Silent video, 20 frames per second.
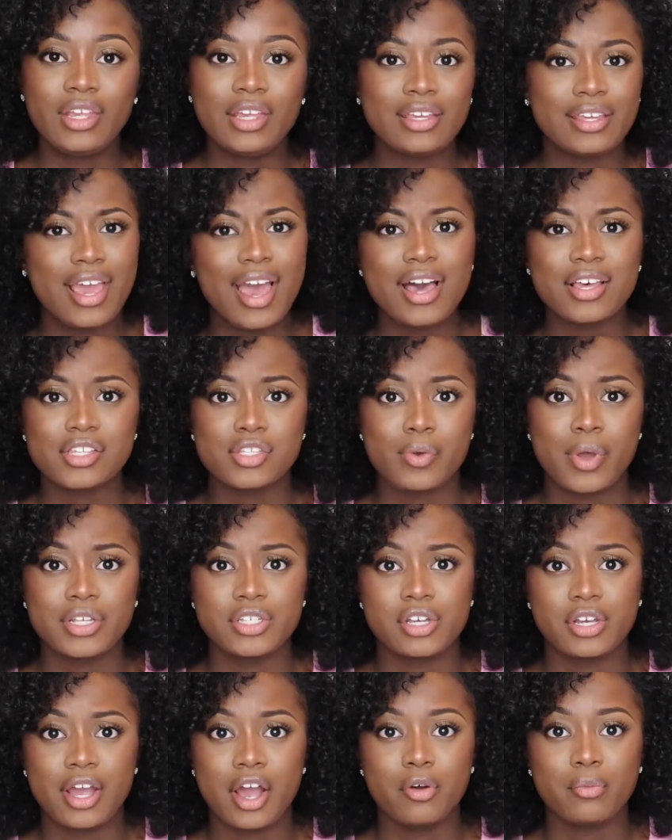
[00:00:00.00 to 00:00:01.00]
yeah, so I
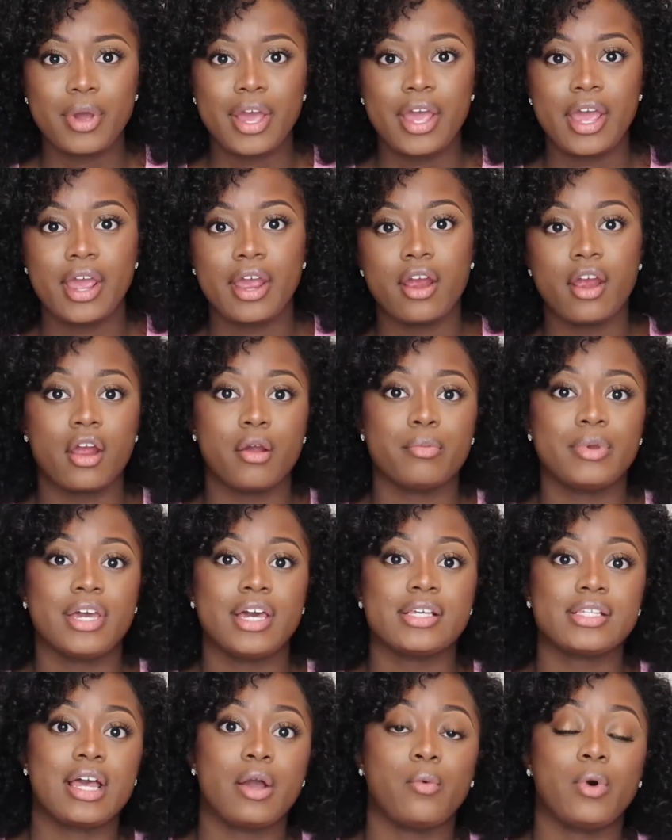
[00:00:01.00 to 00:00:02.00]
took out my hair
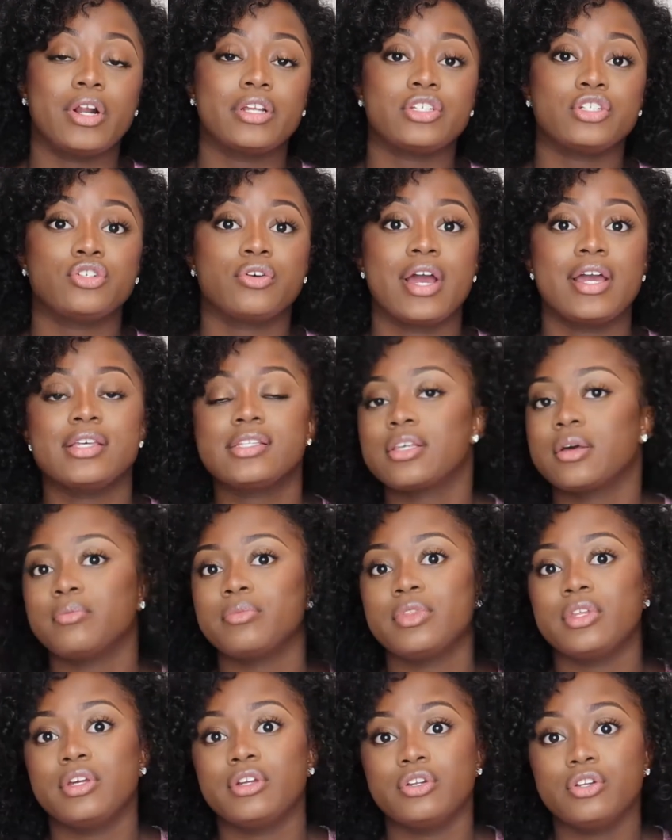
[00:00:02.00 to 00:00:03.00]
because I wanted to try
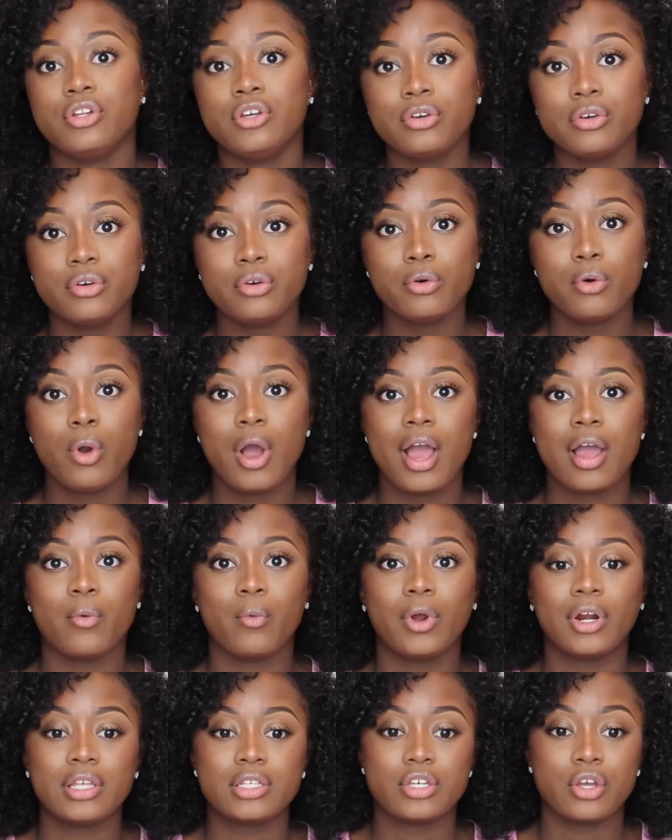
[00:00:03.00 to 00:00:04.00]
something new. I
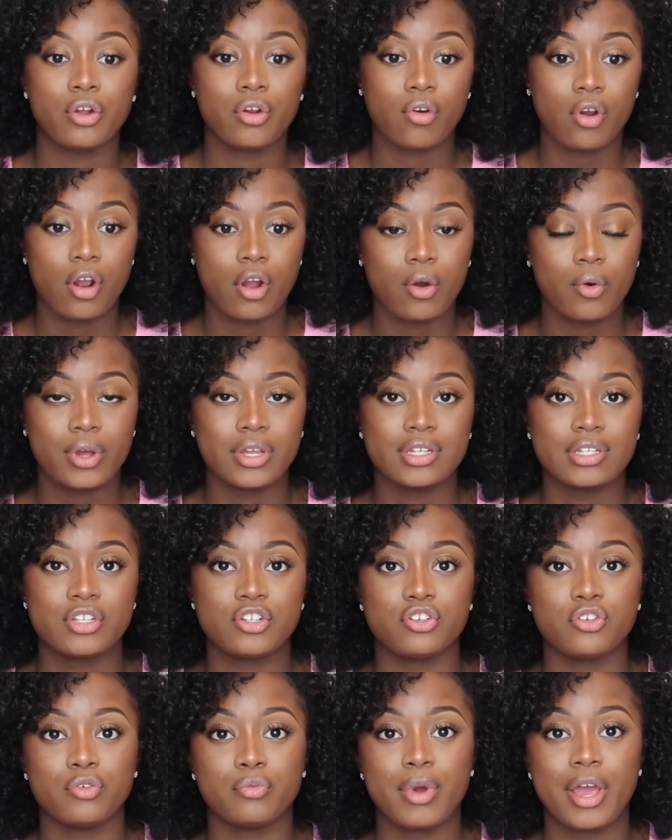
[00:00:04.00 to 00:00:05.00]
wanted to grow
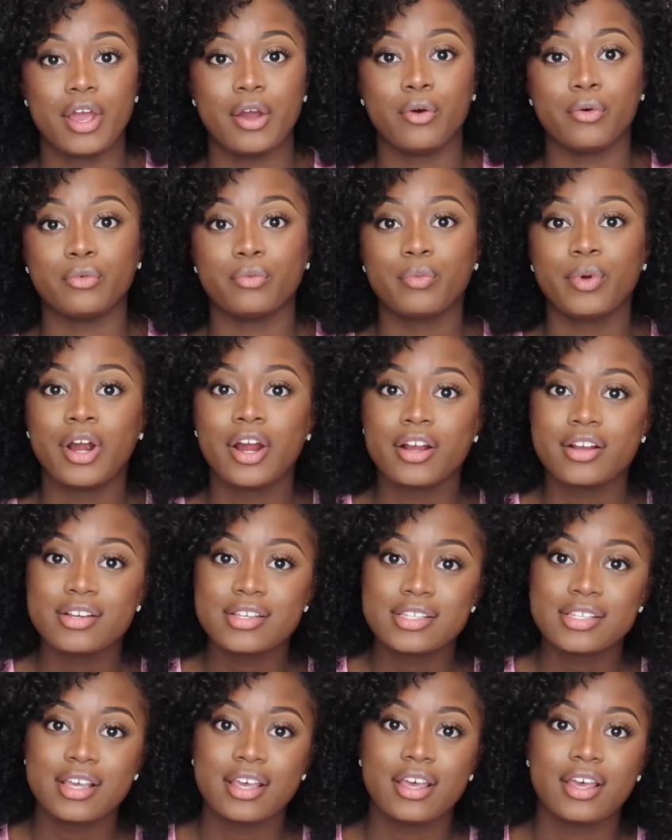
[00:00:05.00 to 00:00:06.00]
into my own
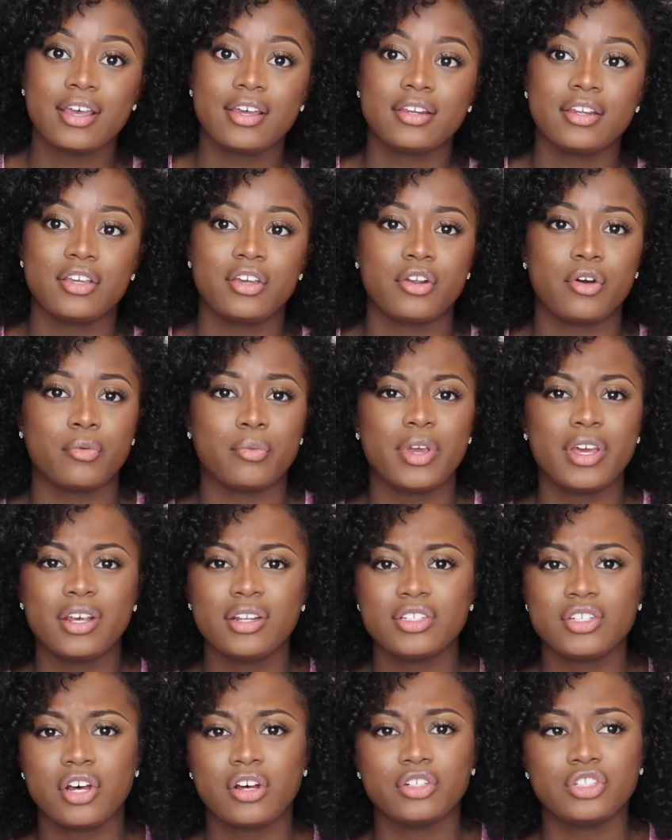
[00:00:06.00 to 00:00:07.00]
person, you know, be
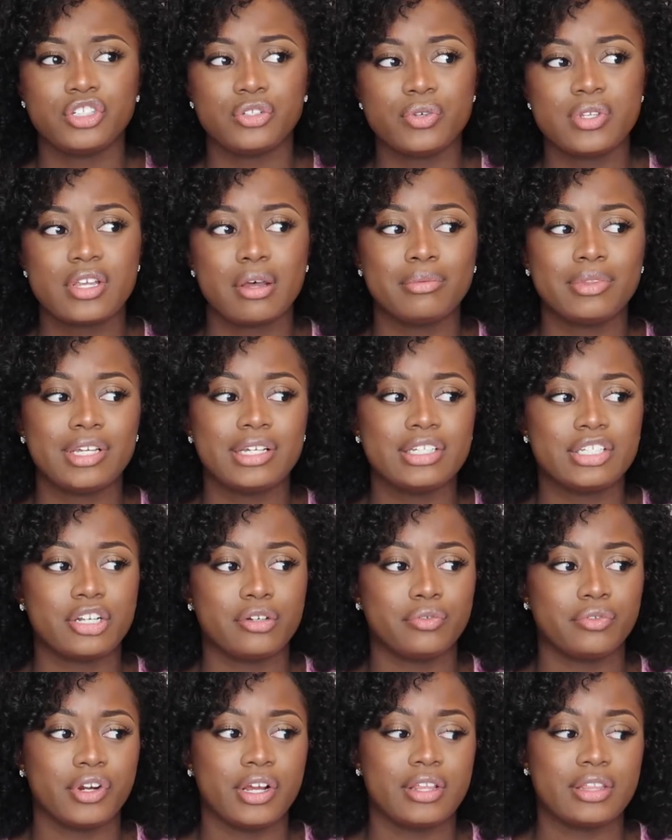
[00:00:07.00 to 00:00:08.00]
an adult, do something
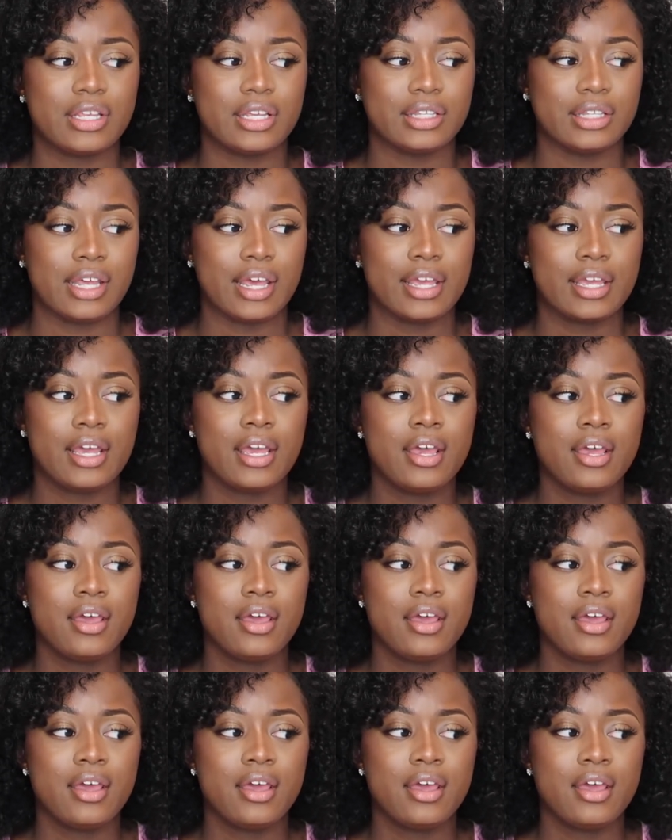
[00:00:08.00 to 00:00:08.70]
different than like